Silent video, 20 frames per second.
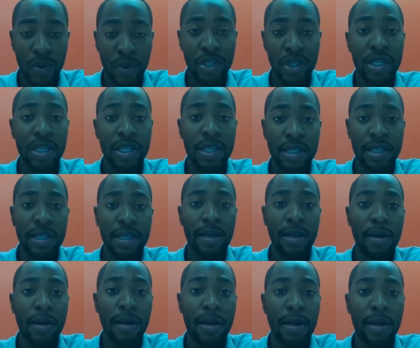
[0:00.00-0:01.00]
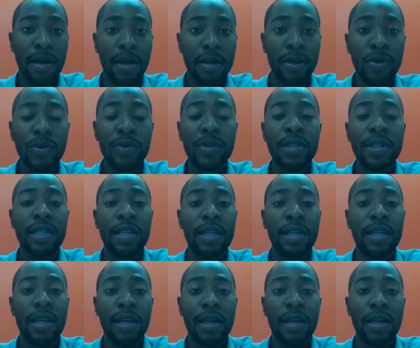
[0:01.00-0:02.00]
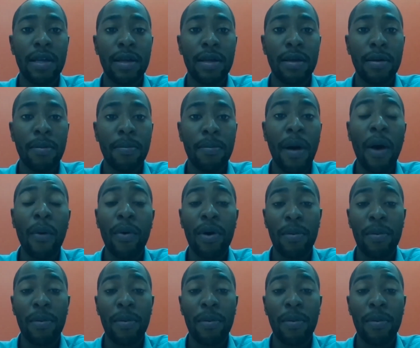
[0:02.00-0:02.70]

which is uh, used in uh,